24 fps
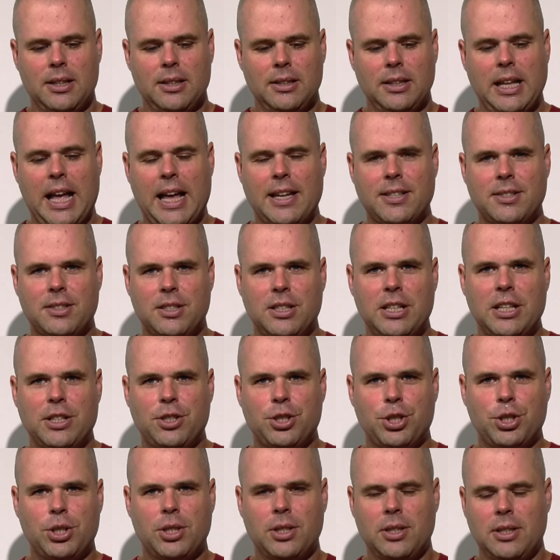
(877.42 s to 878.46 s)
last
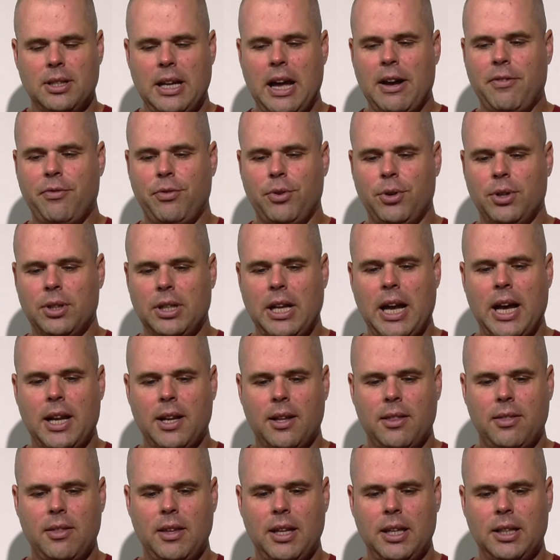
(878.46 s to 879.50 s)
ditch effort kind
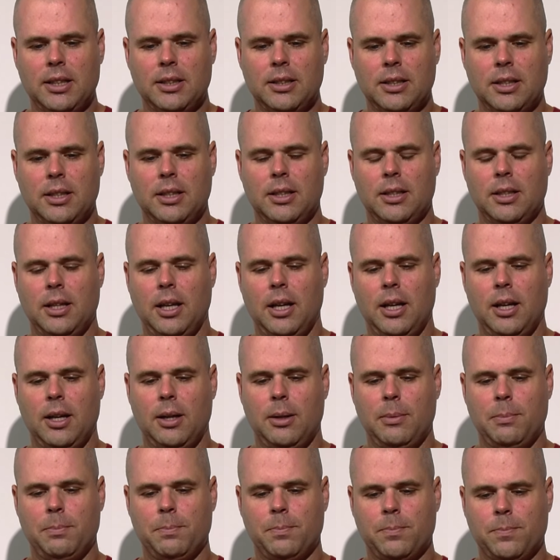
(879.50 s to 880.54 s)
of thing.
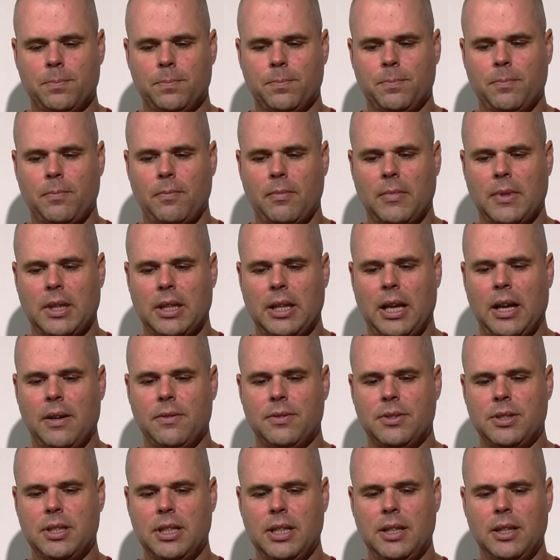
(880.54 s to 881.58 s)

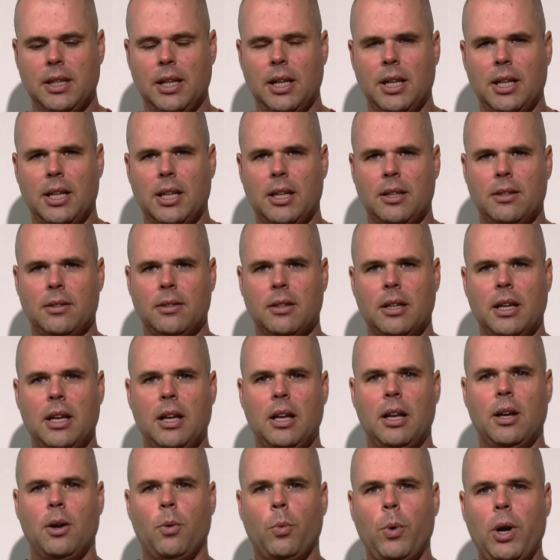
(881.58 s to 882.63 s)
I've seen that it can
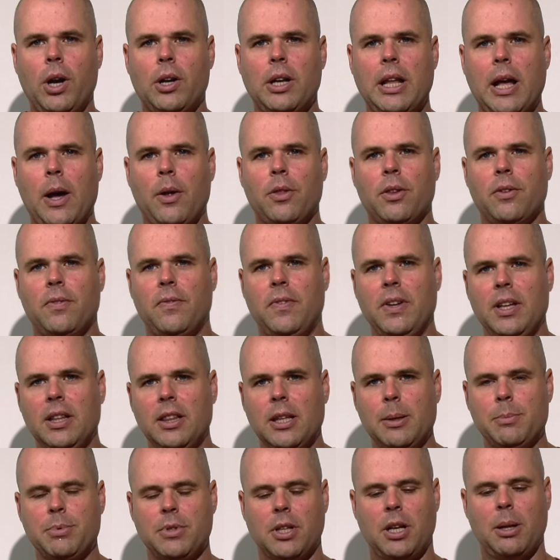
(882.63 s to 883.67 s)
wear down the feed
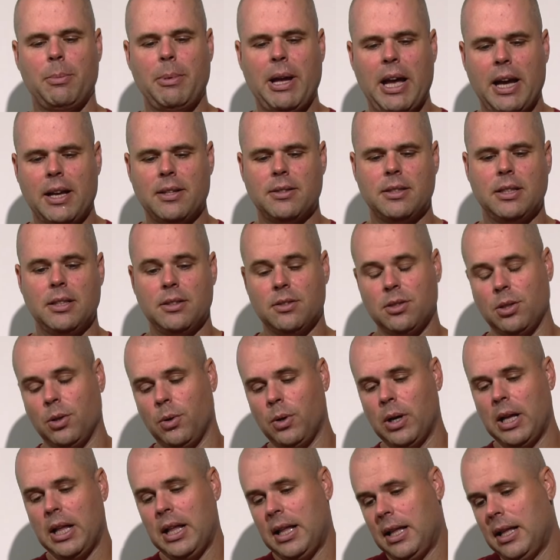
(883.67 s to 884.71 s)
lips on a magazine,
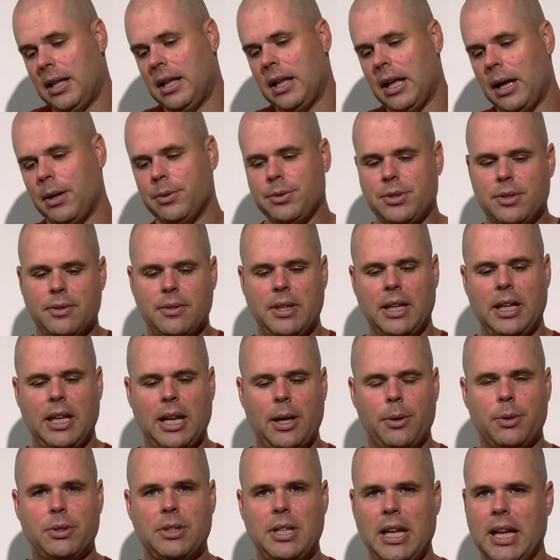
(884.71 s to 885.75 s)
so I was thinking
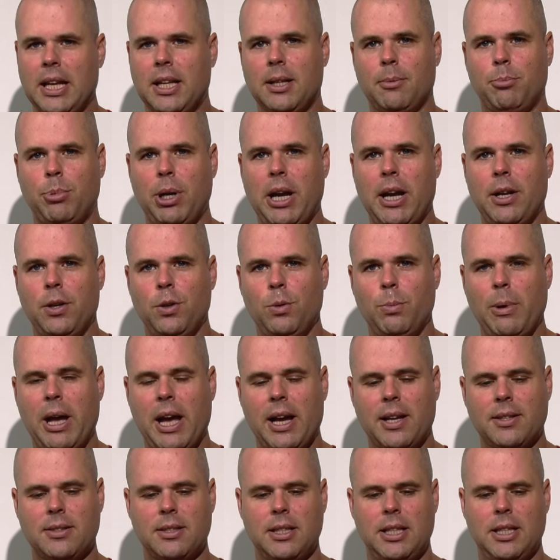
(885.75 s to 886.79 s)
I would take a brand new
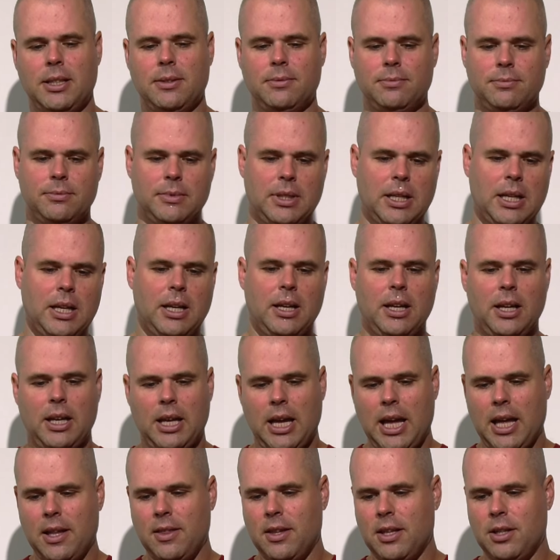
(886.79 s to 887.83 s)
magazine
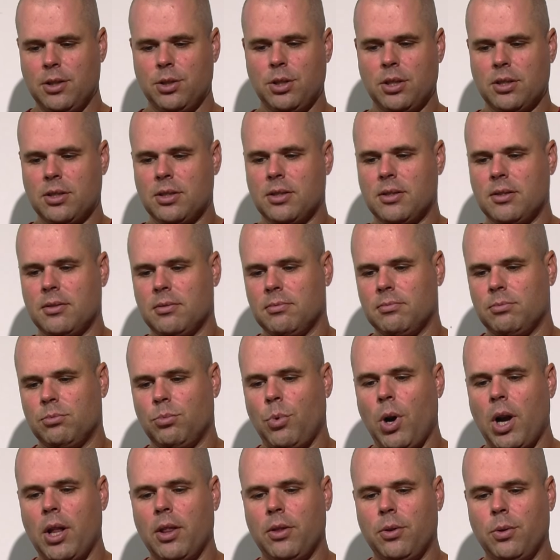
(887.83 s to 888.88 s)
and then just
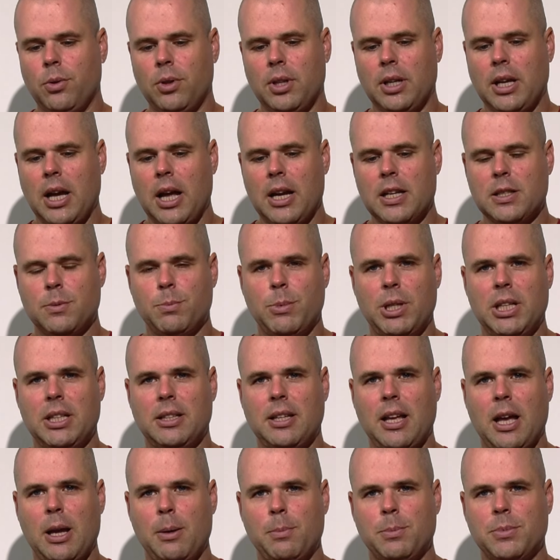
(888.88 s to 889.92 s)
run it through the gun as many
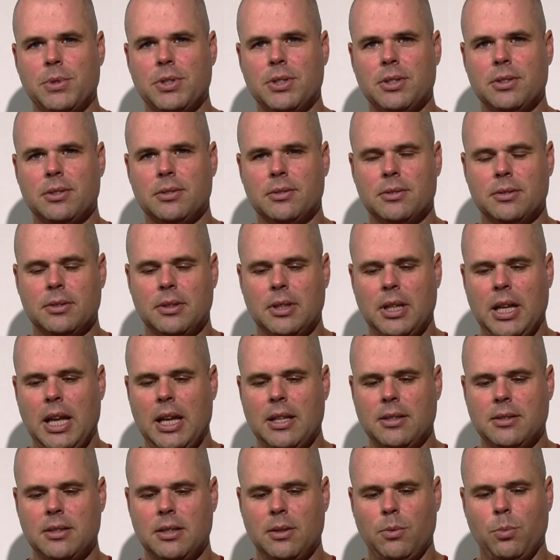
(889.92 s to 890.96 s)
times
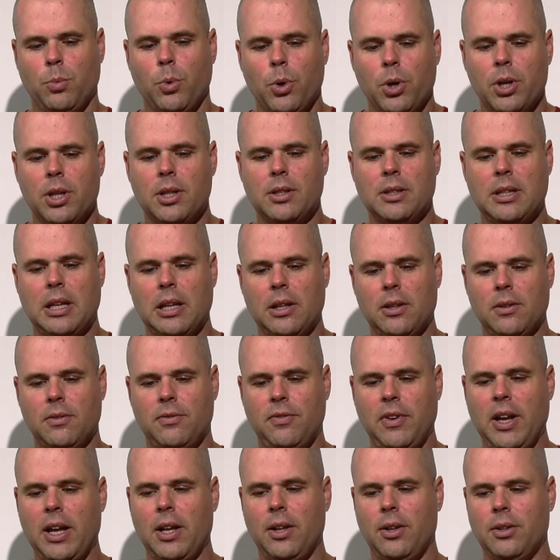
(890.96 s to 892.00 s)
as it would until it
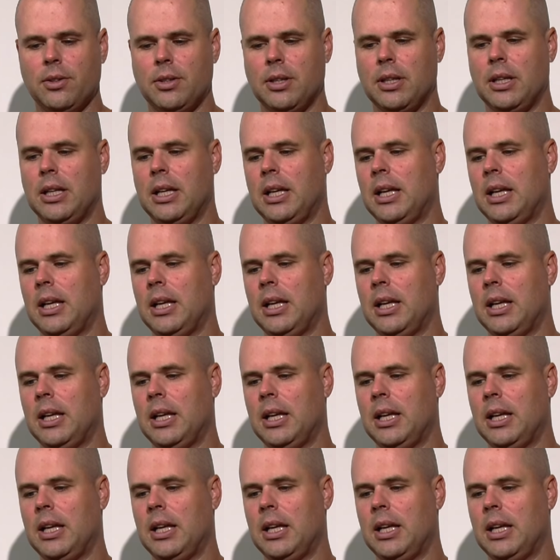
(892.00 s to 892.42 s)
failed,